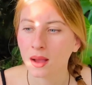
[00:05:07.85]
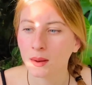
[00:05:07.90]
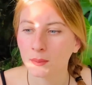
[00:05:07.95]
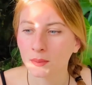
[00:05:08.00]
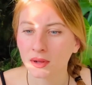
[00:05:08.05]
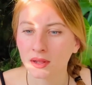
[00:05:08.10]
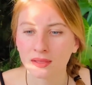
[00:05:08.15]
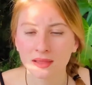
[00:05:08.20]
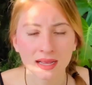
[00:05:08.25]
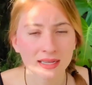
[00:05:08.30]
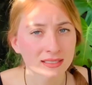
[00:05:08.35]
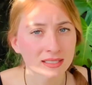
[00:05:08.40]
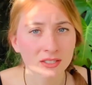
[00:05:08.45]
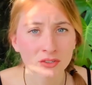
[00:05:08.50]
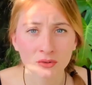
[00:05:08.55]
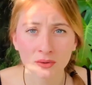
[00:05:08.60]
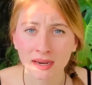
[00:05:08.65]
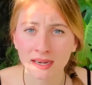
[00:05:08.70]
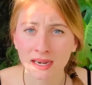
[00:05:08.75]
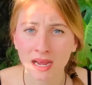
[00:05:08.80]
But lots of
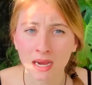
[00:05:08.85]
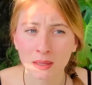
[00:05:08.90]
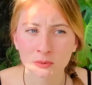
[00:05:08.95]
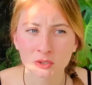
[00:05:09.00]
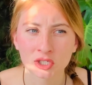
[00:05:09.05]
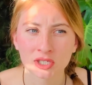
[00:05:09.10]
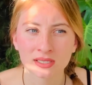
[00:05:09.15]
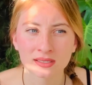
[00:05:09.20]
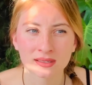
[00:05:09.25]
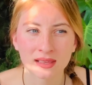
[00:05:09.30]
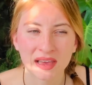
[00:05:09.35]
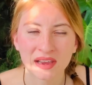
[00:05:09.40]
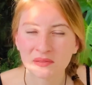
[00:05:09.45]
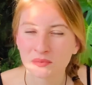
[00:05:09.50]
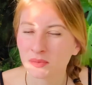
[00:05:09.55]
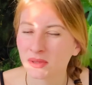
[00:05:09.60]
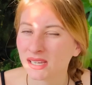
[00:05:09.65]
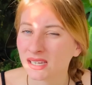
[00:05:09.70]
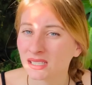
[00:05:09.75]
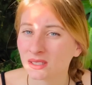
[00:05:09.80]
great options. Live
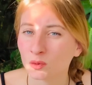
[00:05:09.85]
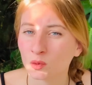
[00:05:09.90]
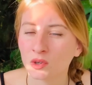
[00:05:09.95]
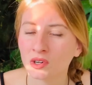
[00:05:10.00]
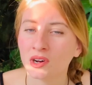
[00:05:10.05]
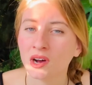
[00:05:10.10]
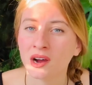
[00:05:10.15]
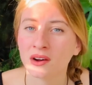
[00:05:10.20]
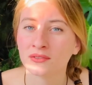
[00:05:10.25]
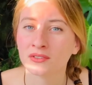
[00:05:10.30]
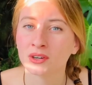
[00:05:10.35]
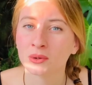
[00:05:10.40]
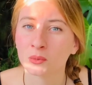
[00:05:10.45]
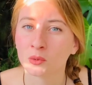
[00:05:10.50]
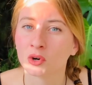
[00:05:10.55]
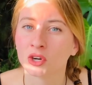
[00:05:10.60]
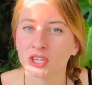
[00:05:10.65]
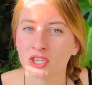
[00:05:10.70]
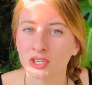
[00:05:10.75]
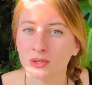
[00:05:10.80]
plants will offer
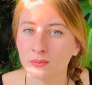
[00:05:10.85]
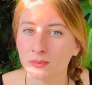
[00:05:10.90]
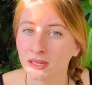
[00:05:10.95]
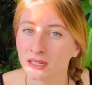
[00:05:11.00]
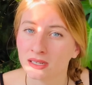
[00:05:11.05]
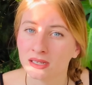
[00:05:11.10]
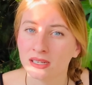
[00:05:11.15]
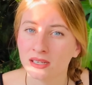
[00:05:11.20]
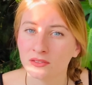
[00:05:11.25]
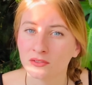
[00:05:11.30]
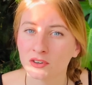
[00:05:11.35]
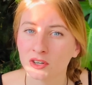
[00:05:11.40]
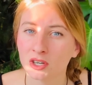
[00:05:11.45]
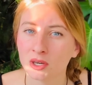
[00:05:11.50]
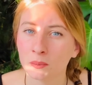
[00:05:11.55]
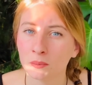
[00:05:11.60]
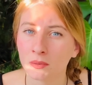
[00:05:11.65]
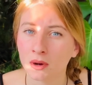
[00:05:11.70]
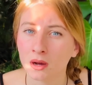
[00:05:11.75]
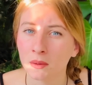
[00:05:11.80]
more humidity for
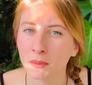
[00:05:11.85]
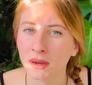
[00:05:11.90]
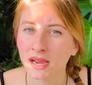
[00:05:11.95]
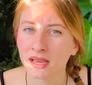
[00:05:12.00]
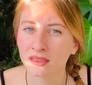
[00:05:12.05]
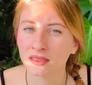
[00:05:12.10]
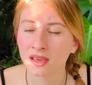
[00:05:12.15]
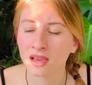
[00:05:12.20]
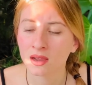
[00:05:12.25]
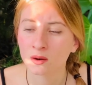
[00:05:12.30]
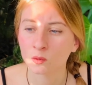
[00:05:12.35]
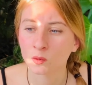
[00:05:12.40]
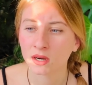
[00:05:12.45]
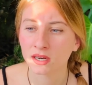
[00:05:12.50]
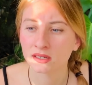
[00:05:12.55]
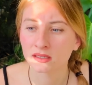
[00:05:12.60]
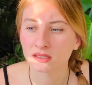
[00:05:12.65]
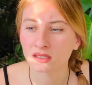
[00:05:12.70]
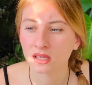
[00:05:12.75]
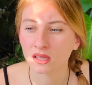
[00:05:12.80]
a ball python,
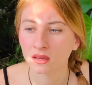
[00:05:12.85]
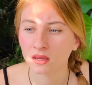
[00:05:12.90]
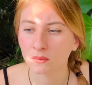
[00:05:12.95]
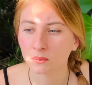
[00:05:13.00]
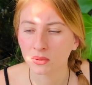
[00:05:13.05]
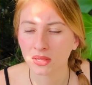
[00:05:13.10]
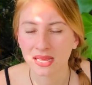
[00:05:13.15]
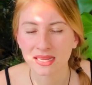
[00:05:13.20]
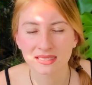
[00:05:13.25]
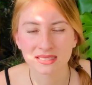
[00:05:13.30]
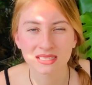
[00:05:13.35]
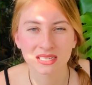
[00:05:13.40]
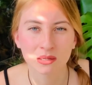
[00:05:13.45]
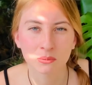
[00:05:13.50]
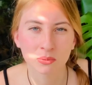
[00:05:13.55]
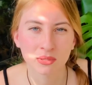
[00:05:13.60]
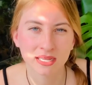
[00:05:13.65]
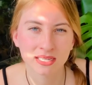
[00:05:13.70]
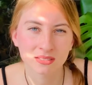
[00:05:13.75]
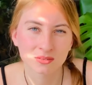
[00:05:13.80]
whereas the plastic
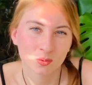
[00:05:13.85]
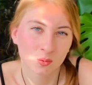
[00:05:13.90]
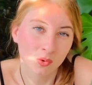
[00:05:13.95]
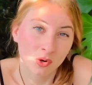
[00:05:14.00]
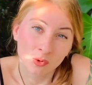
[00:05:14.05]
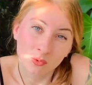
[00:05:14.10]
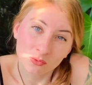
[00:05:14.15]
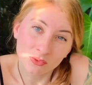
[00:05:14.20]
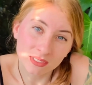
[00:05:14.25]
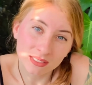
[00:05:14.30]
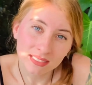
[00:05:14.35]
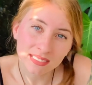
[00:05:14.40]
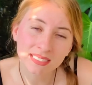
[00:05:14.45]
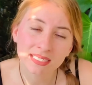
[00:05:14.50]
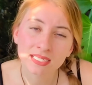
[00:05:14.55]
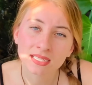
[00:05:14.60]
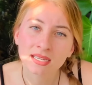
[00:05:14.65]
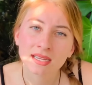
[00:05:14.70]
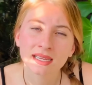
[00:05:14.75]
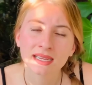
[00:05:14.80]
plants won't
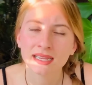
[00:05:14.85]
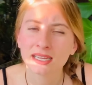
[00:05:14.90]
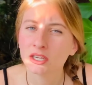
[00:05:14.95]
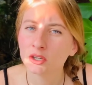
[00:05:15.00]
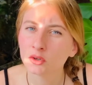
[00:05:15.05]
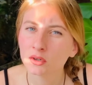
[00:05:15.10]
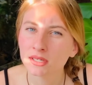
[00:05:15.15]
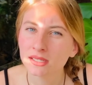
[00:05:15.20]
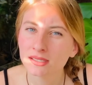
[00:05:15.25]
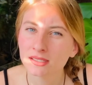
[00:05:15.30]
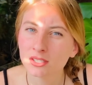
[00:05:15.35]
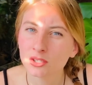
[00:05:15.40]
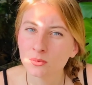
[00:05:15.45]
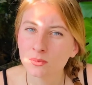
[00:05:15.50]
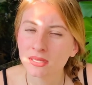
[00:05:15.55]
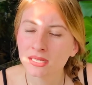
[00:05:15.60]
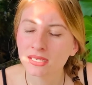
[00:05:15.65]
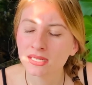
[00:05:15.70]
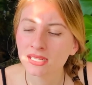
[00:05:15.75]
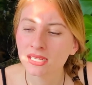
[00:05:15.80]
really increase
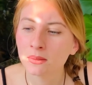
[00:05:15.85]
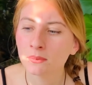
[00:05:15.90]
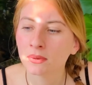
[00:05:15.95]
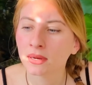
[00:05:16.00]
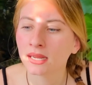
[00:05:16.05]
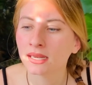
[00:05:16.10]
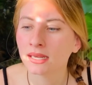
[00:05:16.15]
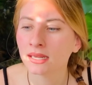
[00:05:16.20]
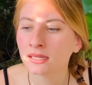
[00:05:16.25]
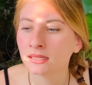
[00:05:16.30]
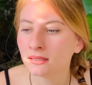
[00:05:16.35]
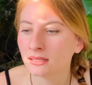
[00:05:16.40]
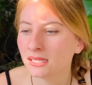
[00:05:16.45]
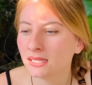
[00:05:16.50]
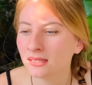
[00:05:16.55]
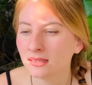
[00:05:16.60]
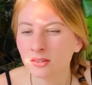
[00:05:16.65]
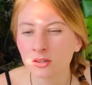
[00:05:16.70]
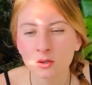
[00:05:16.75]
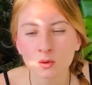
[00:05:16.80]
humidity, but
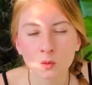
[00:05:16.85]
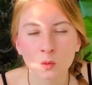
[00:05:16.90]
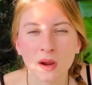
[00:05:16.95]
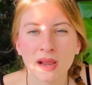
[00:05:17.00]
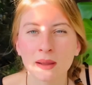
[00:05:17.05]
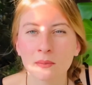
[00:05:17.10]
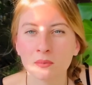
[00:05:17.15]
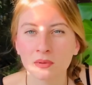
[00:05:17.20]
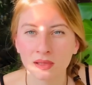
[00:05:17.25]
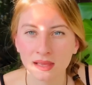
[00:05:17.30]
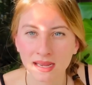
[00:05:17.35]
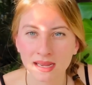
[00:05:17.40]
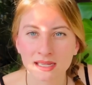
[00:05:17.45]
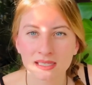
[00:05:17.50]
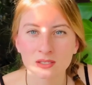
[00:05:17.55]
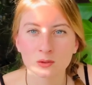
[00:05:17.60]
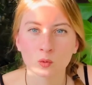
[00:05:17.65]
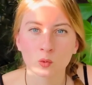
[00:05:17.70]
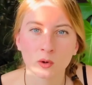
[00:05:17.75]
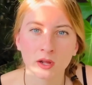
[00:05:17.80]
either way
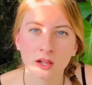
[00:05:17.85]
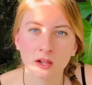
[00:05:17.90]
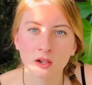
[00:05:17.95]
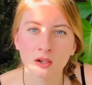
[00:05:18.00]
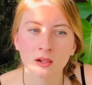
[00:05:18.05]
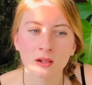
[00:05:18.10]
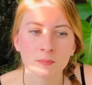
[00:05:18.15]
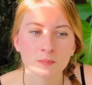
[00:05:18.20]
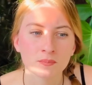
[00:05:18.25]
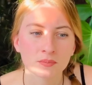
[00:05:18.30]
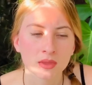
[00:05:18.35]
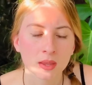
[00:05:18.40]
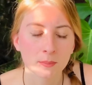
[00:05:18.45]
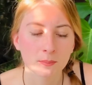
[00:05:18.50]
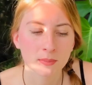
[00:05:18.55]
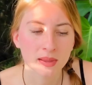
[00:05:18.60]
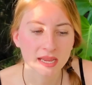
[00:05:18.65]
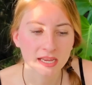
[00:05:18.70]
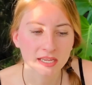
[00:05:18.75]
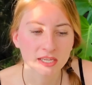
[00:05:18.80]
plants will
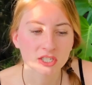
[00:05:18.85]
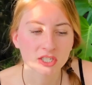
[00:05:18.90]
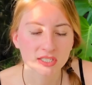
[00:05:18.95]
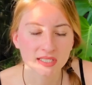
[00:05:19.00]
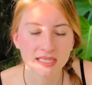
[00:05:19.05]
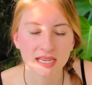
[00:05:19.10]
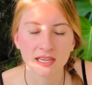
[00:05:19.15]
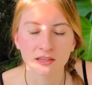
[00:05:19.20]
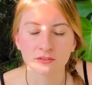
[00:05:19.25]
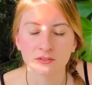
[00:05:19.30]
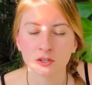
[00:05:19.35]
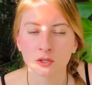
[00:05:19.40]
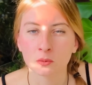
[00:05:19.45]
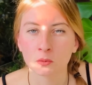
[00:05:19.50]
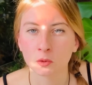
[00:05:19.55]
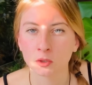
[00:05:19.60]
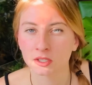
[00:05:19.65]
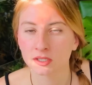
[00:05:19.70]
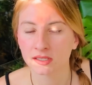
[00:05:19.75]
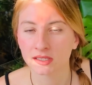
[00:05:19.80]
make your snake feel
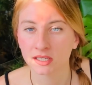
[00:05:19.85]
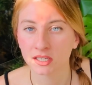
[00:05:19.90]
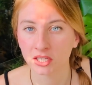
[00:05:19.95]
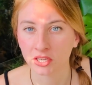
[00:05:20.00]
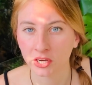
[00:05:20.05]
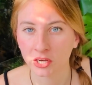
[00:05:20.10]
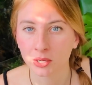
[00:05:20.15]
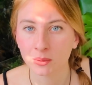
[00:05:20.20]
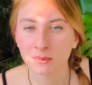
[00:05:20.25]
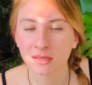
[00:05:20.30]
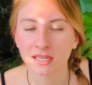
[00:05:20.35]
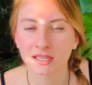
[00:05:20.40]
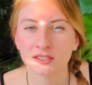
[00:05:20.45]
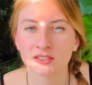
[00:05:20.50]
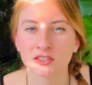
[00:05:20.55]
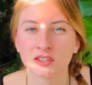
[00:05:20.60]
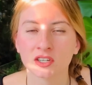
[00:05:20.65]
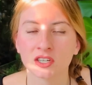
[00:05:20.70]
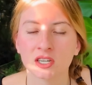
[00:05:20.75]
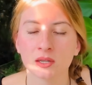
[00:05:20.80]
more secure
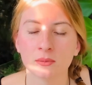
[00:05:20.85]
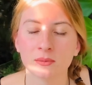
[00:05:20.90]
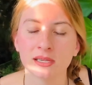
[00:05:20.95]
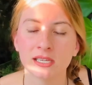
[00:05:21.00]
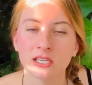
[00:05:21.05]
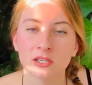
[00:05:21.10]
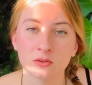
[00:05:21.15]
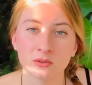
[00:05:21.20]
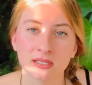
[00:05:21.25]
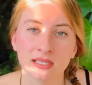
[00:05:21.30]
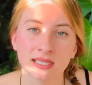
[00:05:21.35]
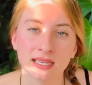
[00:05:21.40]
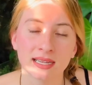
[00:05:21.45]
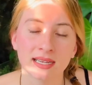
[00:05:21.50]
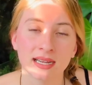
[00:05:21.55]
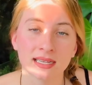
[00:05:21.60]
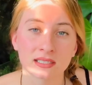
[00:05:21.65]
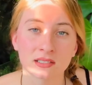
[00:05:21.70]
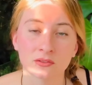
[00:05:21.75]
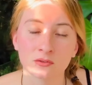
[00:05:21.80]
because you're going to be using
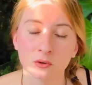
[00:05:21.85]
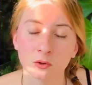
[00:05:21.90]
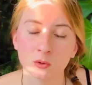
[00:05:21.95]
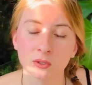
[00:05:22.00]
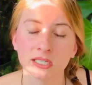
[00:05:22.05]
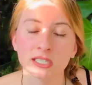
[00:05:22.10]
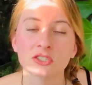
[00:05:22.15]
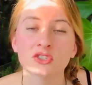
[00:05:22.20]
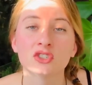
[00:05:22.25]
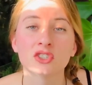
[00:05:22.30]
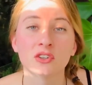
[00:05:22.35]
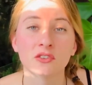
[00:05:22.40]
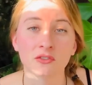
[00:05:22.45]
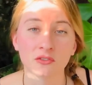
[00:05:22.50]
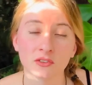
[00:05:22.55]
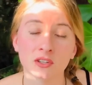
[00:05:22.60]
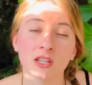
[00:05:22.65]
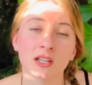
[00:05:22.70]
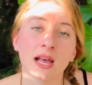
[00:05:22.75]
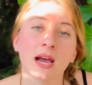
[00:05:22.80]
it as foliage to
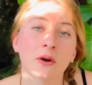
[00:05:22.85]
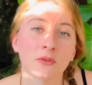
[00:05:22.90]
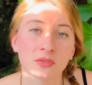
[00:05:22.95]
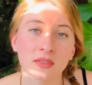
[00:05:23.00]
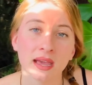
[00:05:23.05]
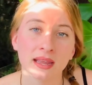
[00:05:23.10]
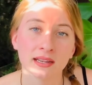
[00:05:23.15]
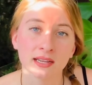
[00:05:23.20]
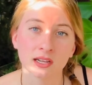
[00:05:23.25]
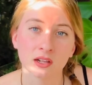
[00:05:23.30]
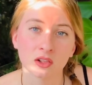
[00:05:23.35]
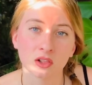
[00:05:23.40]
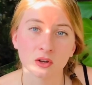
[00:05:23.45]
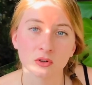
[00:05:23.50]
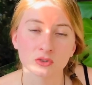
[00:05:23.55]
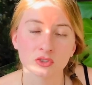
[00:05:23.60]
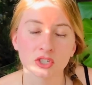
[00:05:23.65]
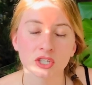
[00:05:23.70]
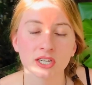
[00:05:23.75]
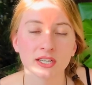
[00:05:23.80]
fill out that
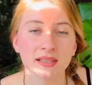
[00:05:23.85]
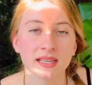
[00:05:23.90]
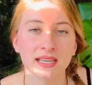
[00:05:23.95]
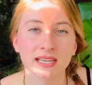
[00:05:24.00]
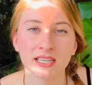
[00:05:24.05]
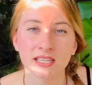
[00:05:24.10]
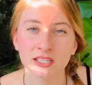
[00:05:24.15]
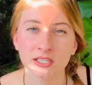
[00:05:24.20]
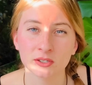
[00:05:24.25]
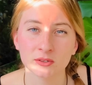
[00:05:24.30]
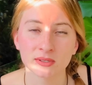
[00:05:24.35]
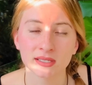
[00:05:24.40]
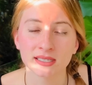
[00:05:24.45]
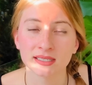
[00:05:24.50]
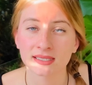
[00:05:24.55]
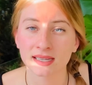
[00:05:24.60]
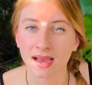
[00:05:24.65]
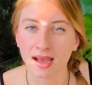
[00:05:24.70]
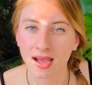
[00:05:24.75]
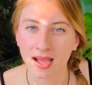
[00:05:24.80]
enclosure, and they can use
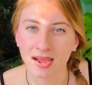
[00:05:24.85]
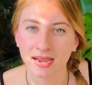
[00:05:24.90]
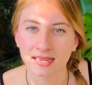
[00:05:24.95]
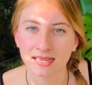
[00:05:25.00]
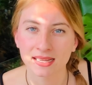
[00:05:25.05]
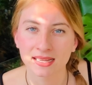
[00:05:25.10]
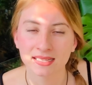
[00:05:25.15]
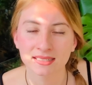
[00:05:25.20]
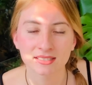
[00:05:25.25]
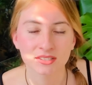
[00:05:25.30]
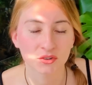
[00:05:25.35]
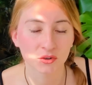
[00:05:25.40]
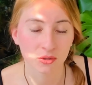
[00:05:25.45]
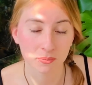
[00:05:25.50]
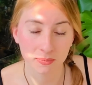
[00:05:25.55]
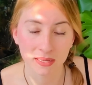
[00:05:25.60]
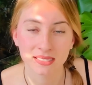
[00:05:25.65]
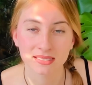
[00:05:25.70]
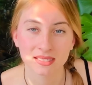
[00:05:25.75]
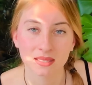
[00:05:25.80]
it to hide in, so
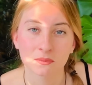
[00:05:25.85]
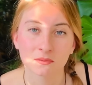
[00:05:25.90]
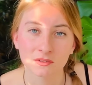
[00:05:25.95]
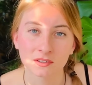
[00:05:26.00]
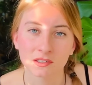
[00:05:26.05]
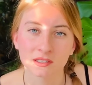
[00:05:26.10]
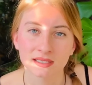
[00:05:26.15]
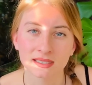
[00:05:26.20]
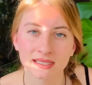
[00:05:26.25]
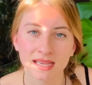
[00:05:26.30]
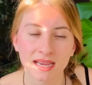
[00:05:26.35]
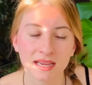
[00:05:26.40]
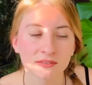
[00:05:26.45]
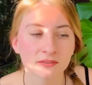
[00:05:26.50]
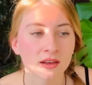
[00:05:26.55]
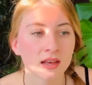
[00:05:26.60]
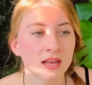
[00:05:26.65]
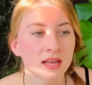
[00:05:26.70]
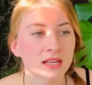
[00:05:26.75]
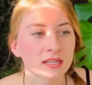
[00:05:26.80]
it makes them feel
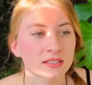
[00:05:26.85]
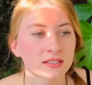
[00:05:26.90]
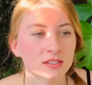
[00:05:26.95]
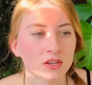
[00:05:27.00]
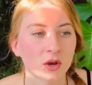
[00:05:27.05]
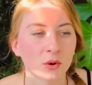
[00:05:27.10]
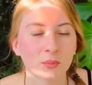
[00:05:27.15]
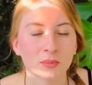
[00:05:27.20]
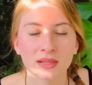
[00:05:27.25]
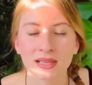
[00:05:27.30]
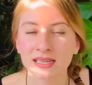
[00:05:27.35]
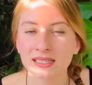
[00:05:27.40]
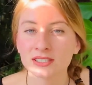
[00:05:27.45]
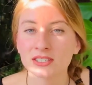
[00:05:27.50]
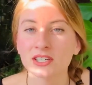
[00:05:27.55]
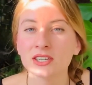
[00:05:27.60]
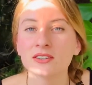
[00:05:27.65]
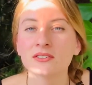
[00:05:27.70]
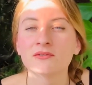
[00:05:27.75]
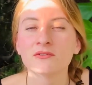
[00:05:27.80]
safe. So plants
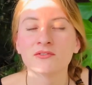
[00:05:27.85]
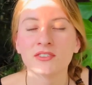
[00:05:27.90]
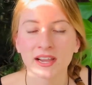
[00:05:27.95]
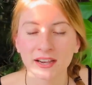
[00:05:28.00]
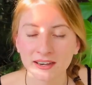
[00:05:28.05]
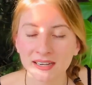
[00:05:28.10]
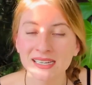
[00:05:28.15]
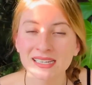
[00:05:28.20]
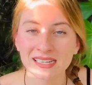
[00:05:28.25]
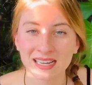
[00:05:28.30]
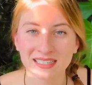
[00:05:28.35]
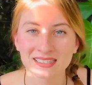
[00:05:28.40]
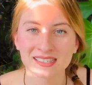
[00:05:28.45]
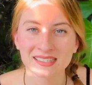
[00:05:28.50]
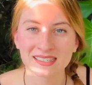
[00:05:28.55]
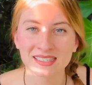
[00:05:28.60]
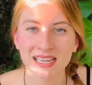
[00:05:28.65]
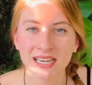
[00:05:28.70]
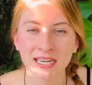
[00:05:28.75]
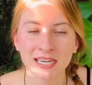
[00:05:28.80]
are very
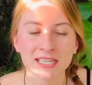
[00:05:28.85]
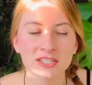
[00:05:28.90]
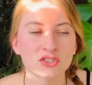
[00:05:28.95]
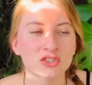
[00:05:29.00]
necessary.